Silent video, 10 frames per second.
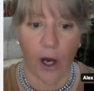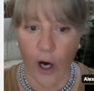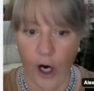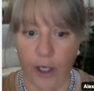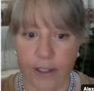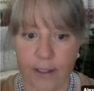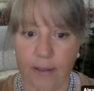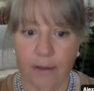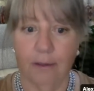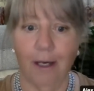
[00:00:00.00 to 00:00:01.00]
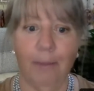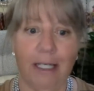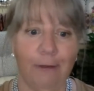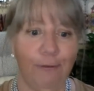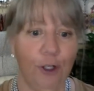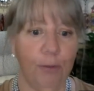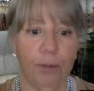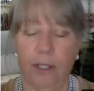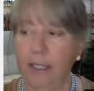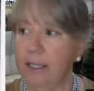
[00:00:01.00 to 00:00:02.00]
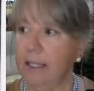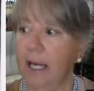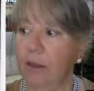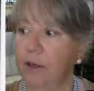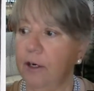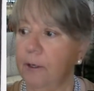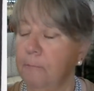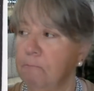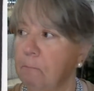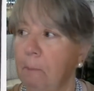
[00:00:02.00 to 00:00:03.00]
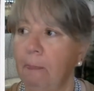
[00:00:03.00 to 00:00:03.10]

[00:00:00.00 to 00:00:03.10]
to art. I mean, if you're putting together